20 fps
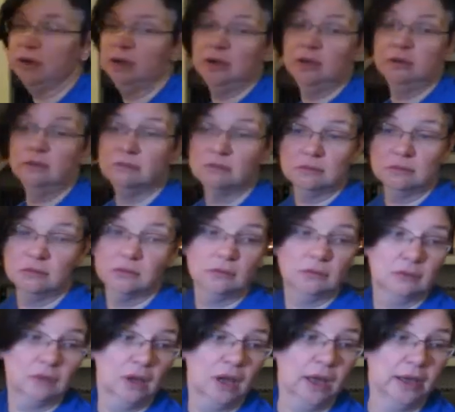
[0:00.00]
read it.
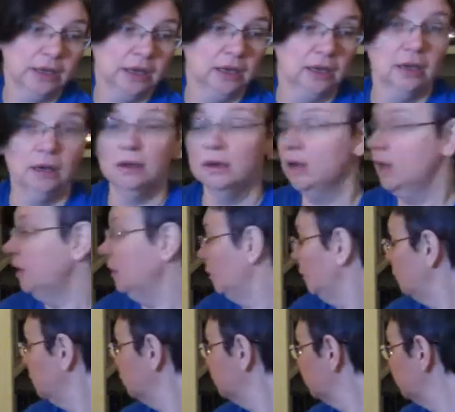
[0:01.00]
I can't. And
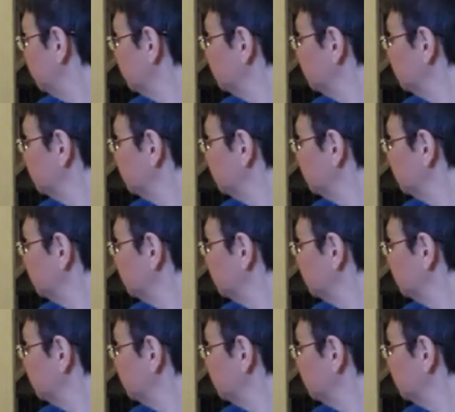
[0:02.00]
those